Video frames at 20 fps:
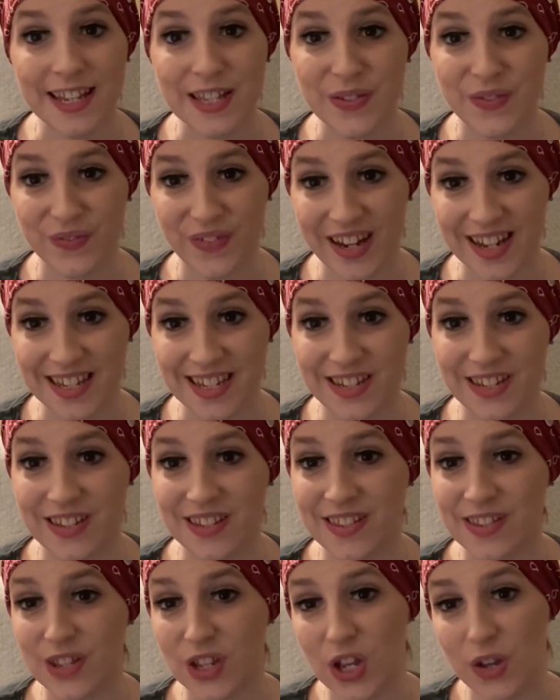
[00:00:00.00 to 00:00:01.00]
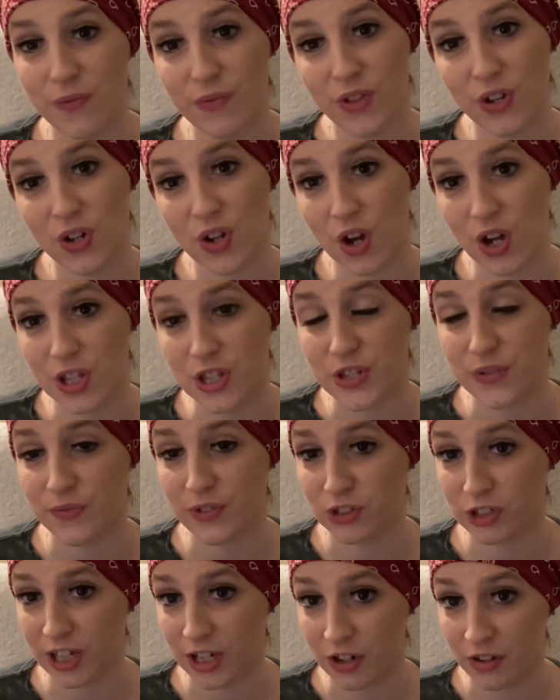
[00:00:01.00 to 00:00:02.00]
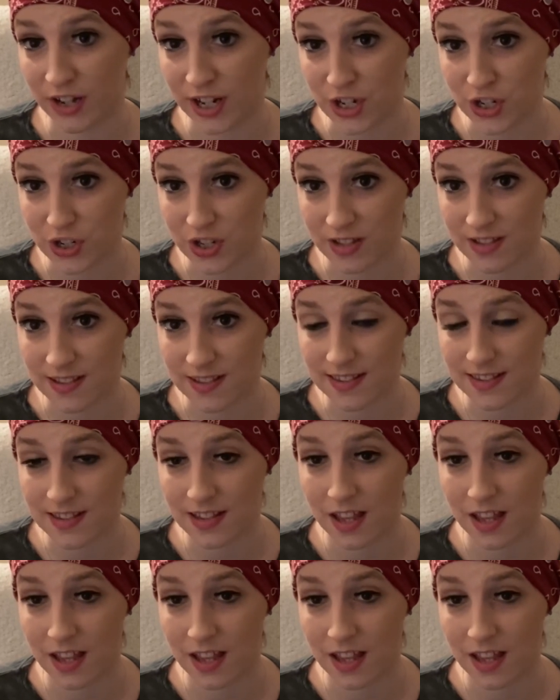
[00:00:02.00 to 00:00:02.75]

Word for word: is fated to serve the gods for generations.